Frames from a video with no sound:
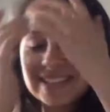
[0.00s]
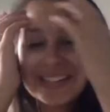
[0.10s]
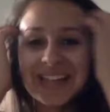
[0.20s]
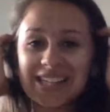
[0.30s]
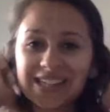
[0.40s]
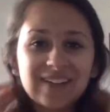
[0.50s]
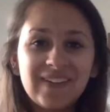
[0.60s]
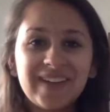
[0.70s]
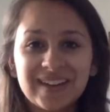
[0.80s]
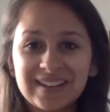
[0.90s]
That's all
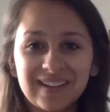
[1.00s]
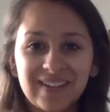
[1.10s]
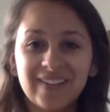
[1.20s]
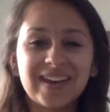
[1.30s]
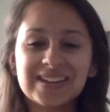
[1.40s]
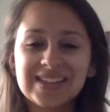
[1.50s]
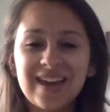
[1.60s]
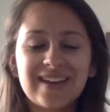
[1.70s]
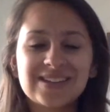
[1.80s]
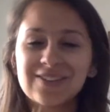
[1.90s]
I can
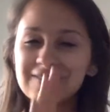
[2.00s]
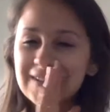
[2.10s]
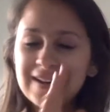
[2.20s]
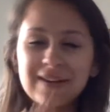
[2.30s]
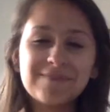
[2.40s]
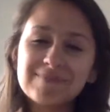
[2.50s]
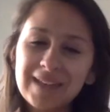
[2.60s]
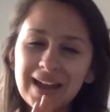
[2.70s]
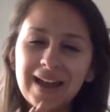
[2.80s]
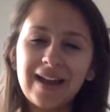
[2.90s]
say. And so
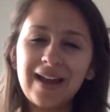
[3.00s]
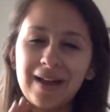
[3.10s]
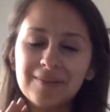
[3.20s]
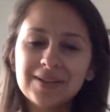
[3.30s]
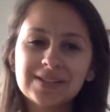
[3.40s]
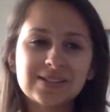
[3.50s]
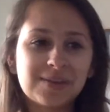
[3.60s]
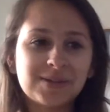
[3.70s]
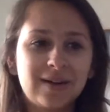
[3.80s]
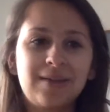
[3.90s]
I'm gonna
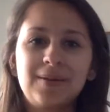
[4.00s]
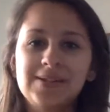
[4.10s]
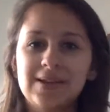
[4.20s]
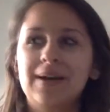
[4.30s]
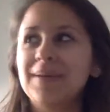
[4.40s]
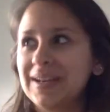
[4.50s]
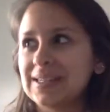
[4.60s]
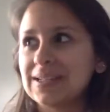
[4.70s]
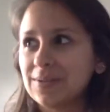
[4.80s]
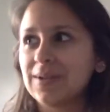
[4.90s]
stop talking about Saw because
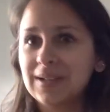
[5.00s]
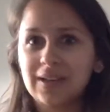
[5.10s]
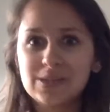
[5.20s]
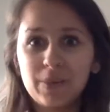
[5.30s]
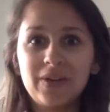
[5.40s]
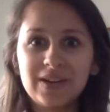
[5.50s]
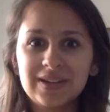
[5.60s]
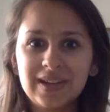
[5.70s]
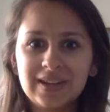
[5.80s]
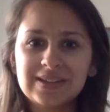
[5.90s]
I don't want to spoil
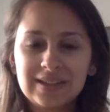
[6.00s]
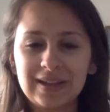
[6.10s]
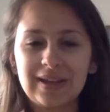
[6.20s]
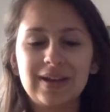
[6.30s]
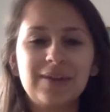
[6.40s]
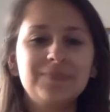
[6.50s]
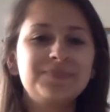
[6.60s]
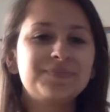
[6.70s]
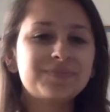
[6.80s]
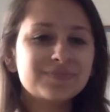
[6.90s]
anything, and
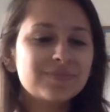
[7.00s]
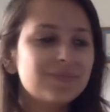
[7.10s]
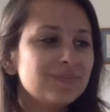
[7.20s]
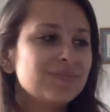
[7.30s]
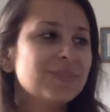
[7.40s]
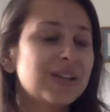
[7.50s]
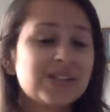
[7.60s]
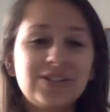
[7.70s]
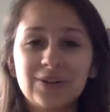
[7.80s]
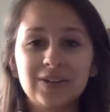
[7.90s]

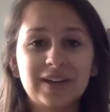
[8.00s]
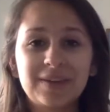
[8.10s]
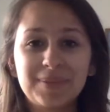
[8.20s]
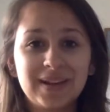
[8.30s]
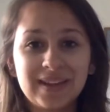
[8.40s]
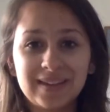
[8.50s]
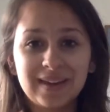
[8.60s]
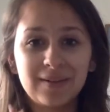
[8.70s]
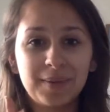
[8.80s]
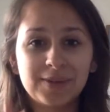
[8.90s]
don't look up
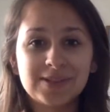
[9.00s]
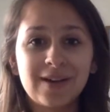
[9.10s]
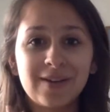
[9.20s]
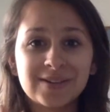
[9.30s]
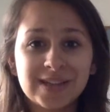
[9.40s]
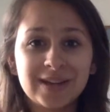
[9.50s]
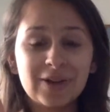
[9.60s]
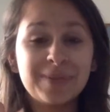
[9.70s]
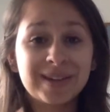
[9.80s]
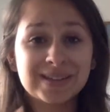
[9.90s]
anything about Saw or
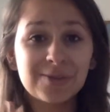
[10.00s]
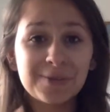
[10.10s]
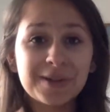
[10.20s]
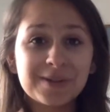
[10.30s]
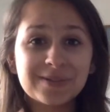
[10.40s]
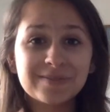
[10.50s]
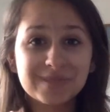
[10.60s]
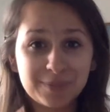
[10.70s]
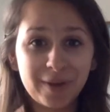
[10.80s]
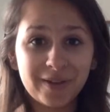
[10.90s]
Psycho because it will
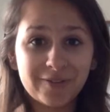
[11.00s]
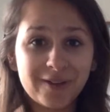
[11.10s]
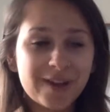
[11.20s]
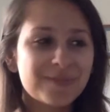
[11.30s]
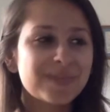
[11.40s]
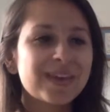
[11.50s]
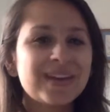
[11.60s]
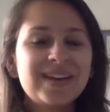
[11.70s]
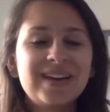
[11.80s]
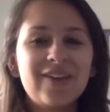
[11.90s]
spoil it for you
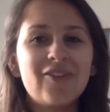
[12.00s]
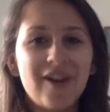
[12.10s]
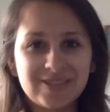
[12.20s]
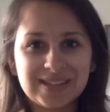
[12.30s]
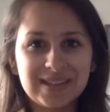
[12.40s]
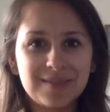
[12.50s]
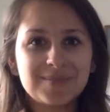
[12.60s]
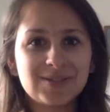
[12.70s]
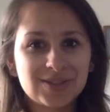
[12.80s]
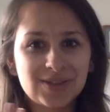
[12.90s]
if you haven't seen them.
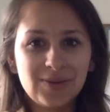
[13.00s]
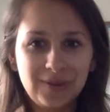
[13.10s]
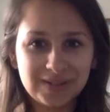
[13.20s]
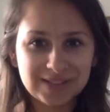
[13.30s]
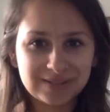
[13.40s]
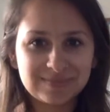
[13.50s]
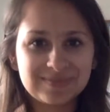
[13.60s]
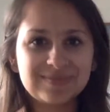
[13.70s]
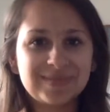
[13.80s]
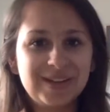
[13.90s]
So just go watch them,
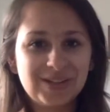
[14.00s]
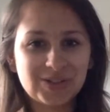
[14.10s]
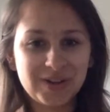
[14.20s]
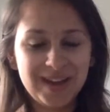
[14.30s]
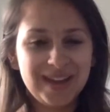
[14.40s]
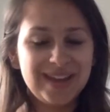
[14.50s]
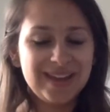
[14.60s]
enjoy it.